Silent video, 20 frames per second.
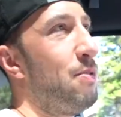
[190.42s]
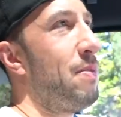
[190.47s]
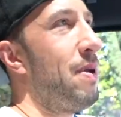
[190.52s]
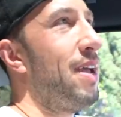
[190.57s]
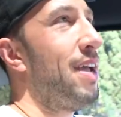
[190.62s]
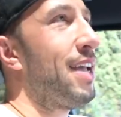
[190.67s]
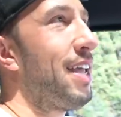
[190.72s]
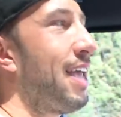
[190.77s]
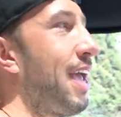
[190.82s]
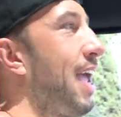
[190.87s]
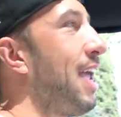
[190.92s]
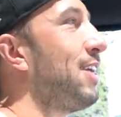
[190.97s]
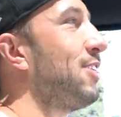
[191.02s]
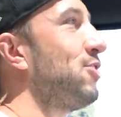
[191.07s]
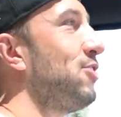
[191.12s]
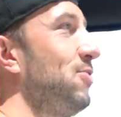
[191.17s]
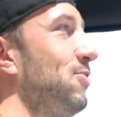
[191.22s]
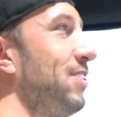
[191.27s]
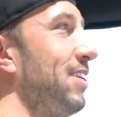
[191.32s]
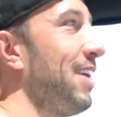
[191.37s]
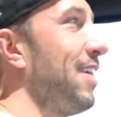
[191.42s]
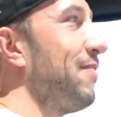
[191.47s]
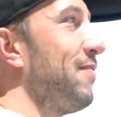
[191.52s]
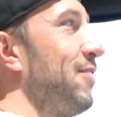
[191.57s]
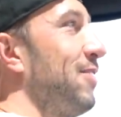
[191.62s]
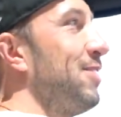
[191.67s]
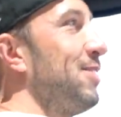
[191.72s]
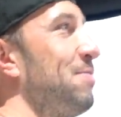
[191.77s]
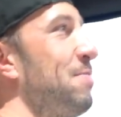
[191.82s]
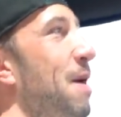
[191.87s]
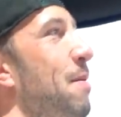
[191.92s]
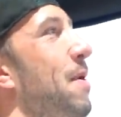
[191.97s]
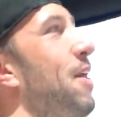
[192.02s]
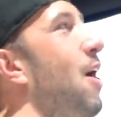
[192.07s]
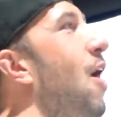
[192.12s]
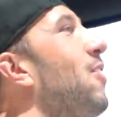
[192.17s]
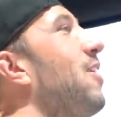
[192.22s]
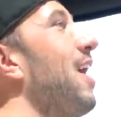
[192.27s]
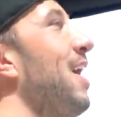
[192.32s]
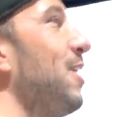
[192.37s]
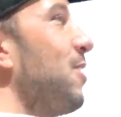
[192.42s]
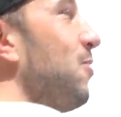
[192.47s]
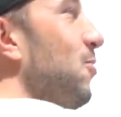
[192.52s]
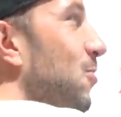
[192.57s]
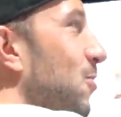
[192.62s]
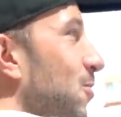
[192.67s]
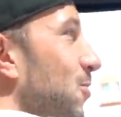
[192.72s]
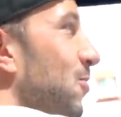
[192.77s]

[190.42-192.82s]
you meant a gang shooting at oh, first. Oh, no. Okay, cool, cool,